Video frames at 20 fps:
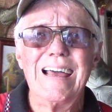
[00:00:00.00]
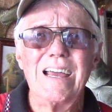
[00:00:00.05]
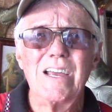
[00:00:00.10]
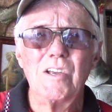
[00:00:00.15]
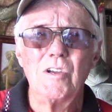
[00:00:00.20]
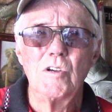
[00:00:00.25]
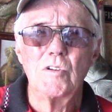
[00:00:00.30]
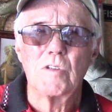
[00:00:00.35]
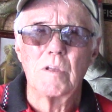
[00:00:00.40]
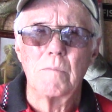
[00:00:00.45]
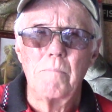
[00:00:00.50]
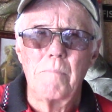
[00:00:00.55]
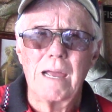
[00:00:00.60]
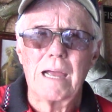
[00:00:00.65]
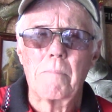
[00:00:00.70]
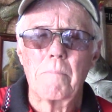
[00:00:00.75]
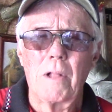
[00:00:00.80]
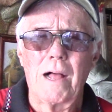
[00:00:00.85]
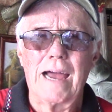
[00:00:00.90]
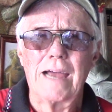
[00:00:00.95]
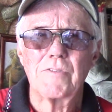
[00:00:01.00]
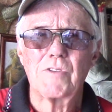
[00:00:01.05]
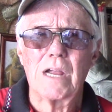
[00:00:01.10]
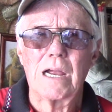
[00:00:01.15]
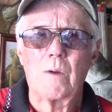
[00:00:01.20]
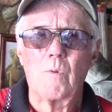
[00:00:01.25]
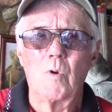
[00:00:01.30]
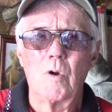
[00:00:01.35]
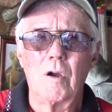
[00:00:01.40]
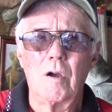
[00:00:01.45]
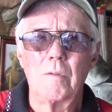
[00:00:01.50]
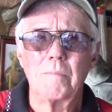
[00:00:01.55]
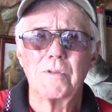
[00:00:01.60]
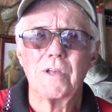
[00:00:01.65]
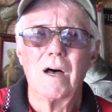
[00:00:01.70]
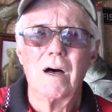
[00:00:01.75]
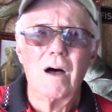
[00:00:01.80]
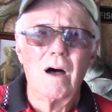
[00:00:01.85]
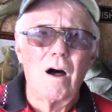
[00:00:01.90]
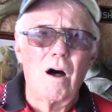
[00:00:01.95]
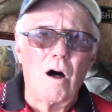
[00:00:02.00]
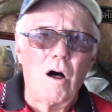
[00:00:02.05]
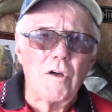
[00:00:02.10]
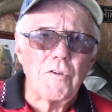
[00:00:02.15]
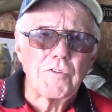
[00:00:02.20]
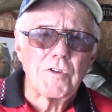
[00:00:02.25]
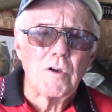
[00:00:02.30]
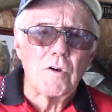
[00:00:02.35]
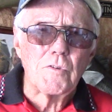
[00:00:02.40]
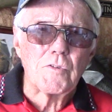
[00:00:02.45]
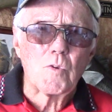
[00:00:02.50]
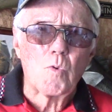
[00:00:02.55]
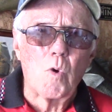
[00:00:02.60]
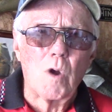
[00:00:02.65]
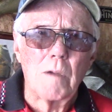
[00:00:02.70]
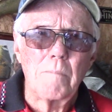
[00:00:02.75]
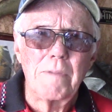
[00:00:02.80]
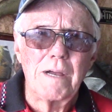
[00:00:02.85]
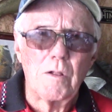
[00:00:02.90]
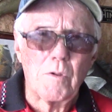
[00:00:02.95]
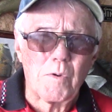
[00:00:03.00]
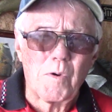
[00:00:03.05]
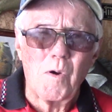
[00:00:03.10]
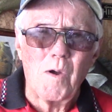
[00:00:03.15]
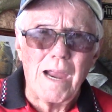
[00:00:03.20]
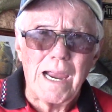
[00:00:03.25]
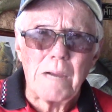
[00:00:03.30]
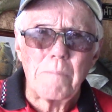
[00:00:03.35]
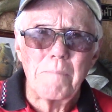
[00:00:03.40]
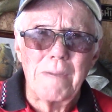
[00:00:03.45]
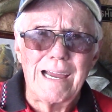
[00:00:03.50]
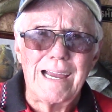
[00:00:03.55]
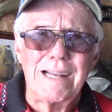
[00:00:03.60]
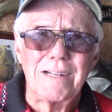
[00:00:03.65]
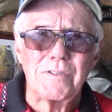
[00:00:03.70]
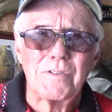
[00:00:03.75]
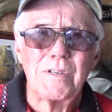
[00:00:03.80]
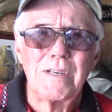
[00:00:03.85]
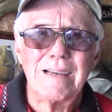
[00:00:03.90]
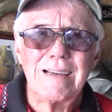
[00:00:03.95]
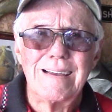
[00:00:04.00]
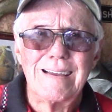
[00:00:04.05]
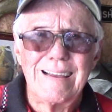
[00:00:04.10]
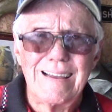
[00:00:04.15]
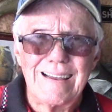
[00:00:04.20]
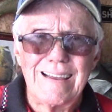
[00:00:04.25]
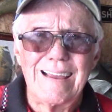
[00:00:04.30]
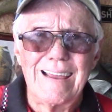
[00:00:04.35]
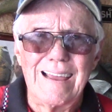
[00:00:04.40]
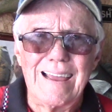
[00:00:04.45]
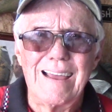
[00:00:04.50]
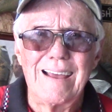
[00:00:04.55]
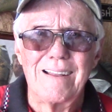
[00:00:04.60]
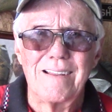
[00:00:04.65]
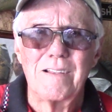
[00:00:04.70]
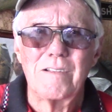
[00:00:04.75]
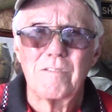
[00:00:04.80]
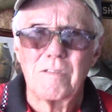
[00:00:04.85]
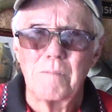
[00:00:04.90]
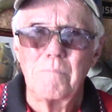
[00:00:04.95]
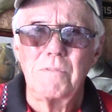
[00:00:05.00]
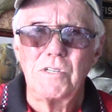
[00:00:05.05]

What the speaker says: using big plastic worms, also square-billed crankbaits, and some